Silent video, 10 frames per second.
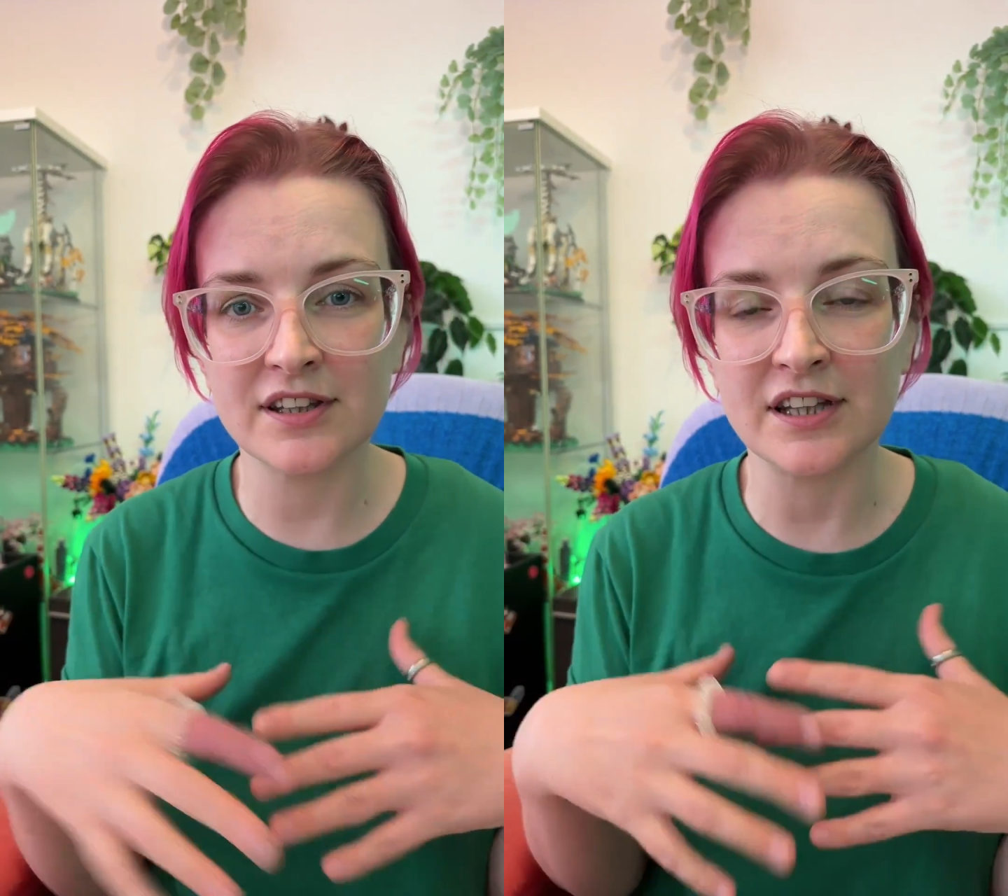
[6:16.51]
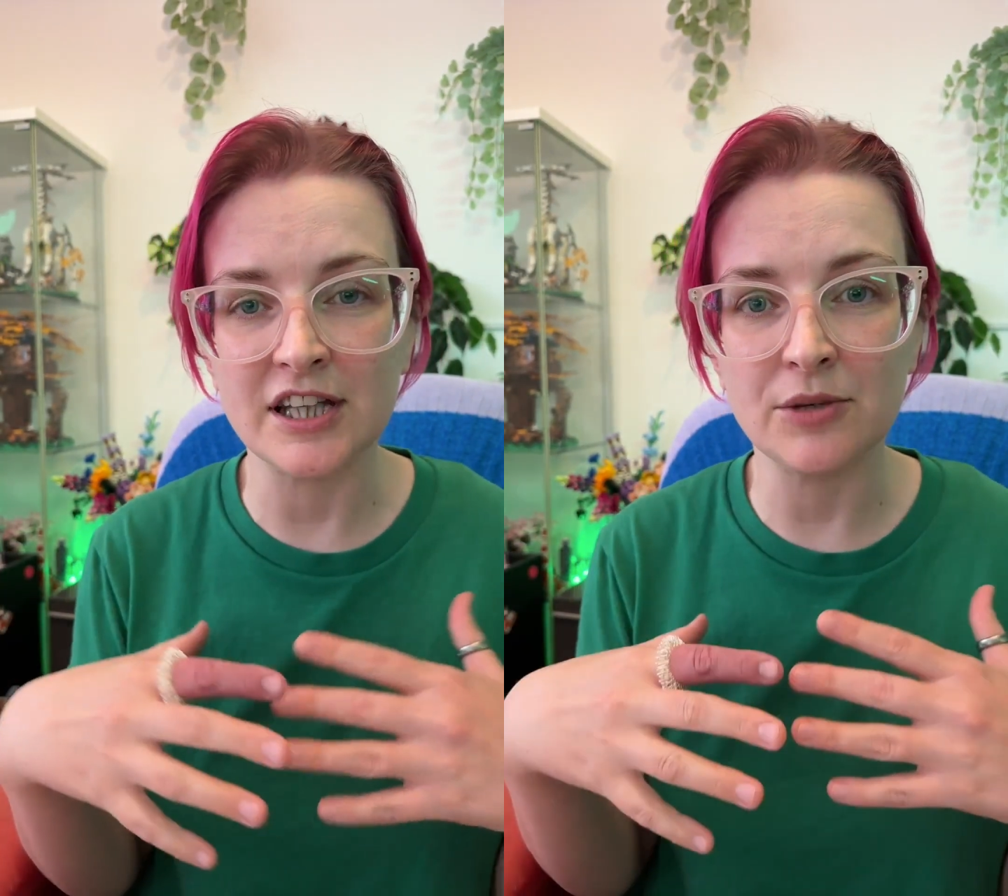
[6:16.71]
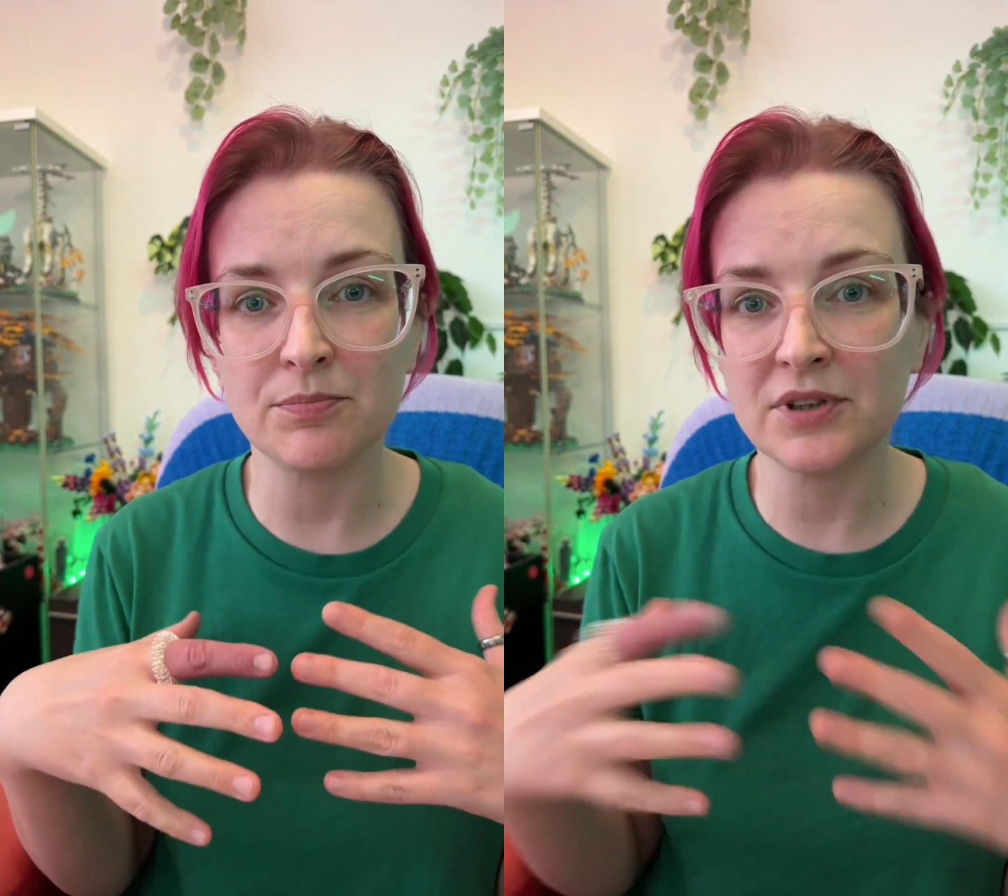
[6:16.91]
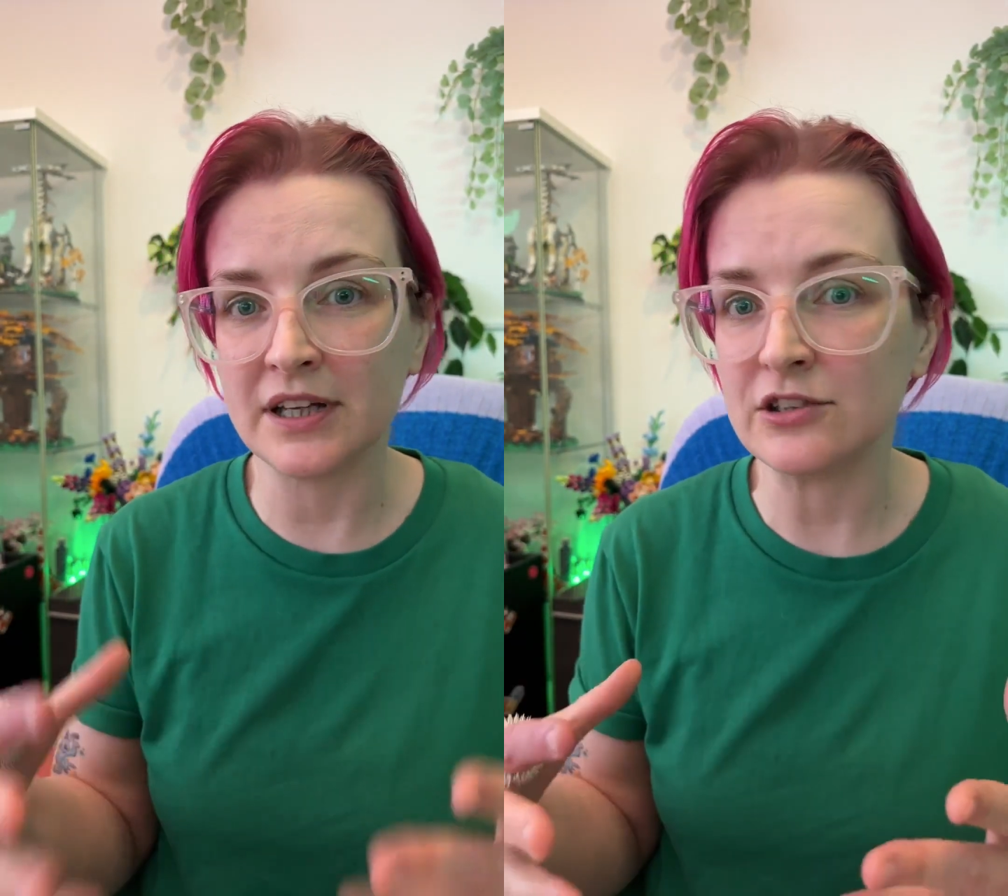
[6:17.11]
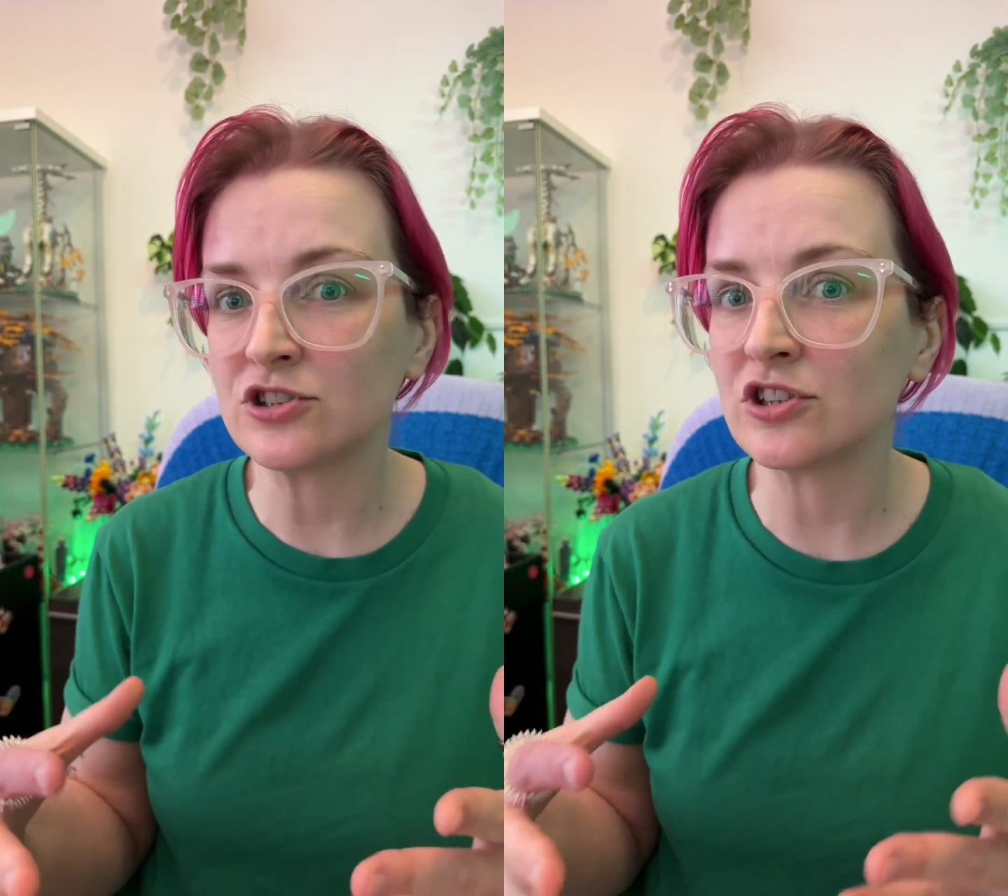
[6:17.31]
the
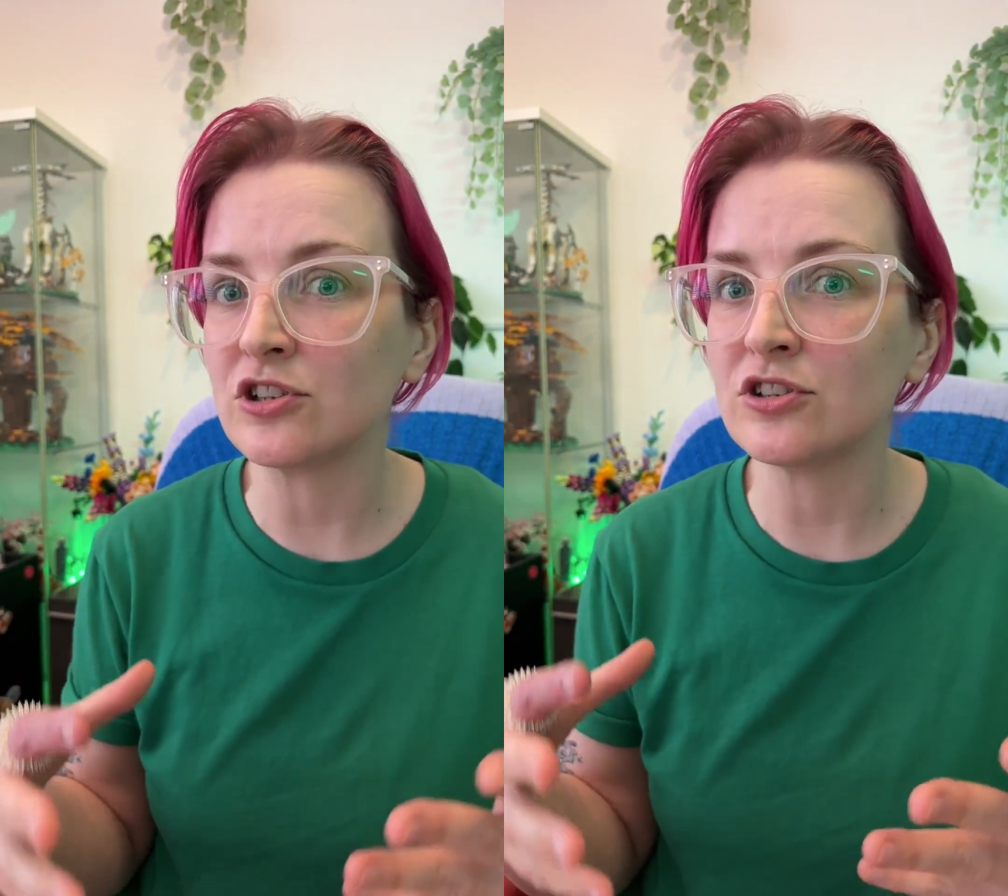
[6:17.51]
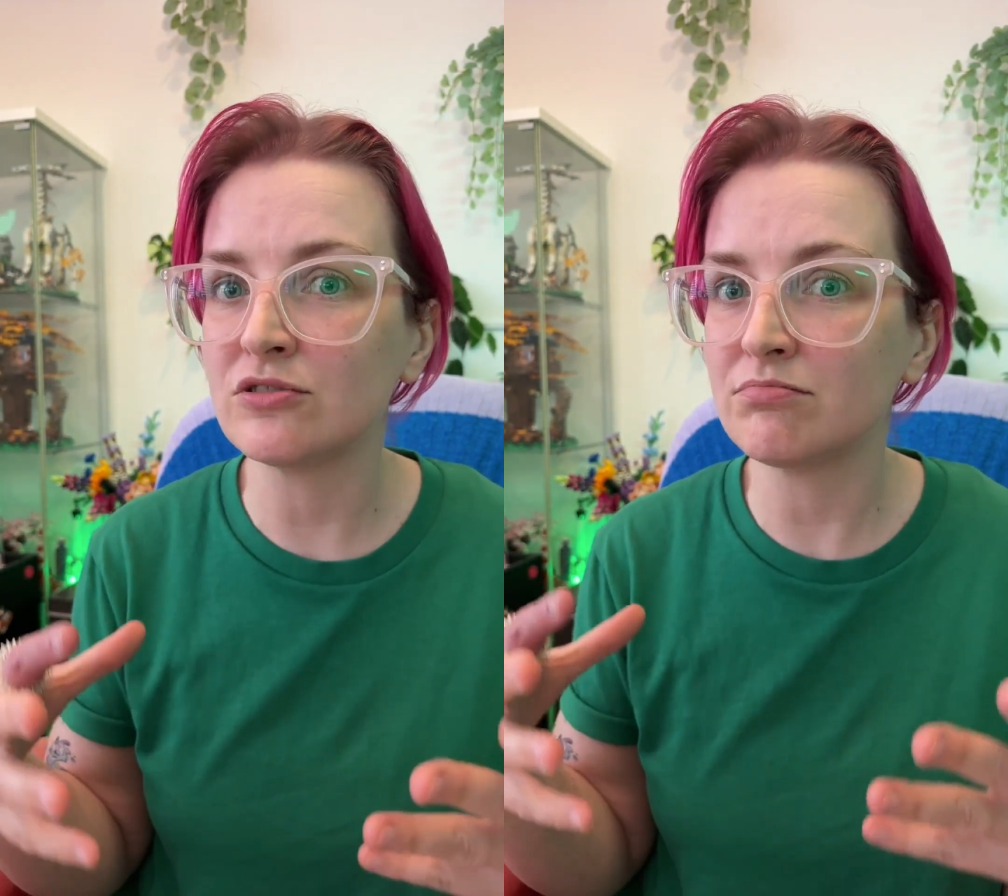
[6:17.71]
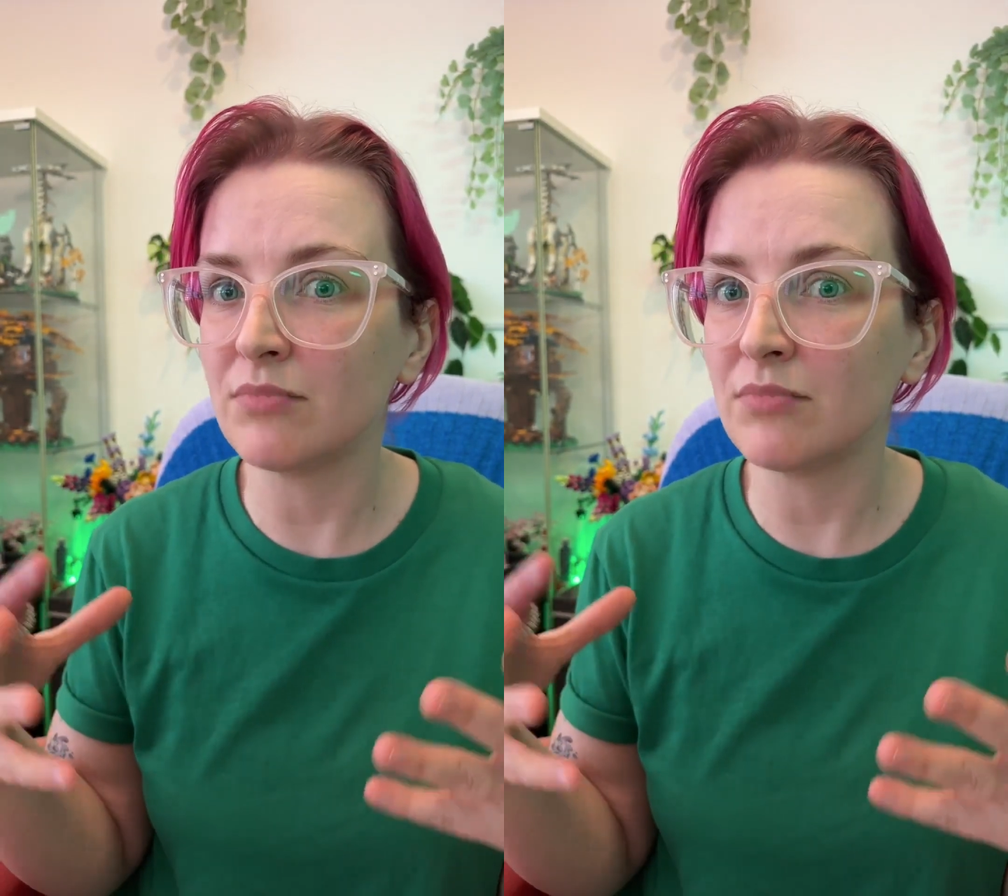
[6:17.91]
potential